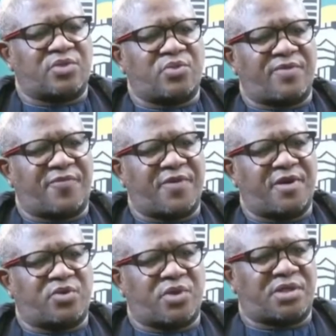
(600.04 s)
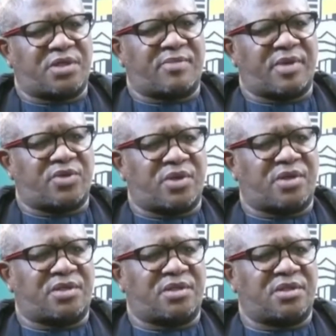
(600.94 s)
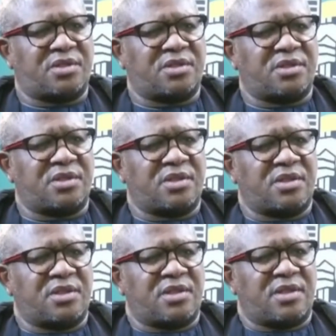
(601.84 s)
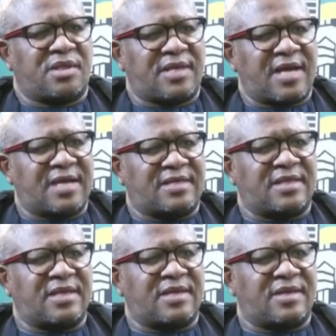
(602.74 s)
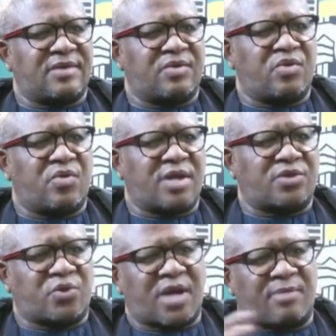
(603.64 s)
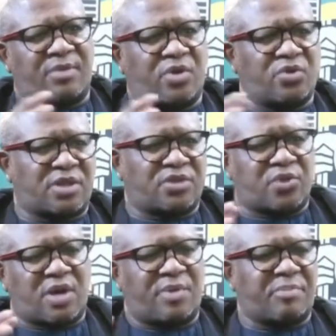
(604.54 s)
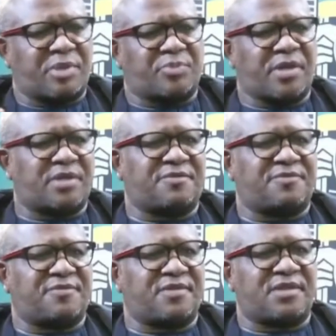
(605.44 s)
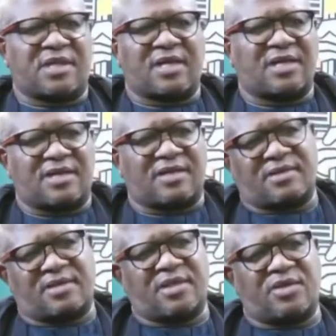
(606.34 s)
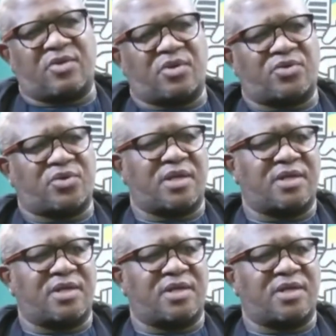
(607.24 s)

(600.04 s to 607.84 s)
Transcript: failed to reach a majority, that who wants to come closer to our perspective. It's another thing altogether.